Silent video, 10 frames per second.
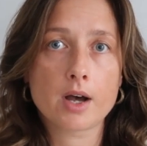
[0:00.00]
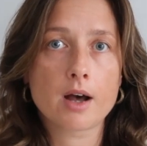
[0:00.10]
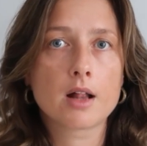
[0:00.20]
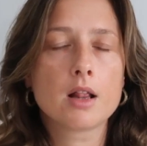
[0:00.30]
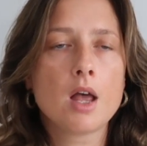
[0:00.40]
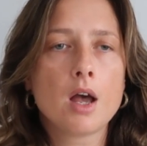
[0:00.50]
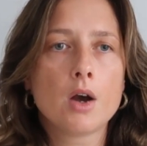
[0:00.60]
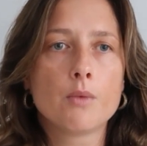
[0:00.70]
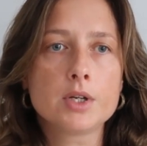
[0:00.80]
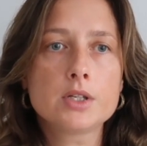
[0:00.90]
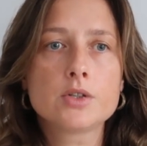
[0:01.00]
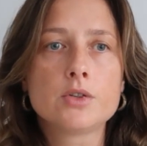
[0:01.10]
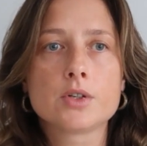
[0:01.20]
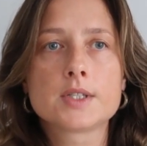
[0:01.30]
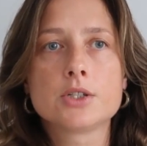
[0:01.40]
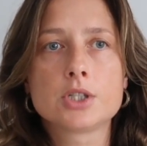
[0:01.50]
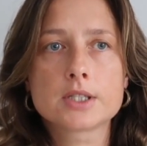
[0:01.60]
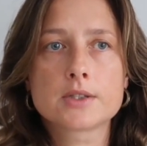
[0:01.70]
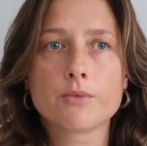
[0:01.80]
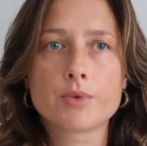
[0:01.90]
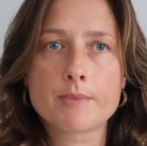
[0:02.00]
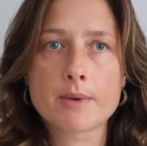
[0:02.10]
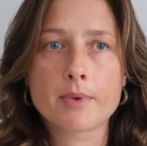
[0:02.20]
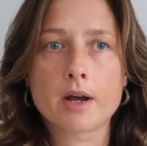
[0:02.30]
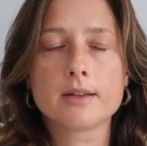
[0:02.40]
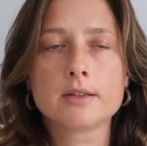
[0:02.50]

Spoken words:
well, when you do nursing, just remember,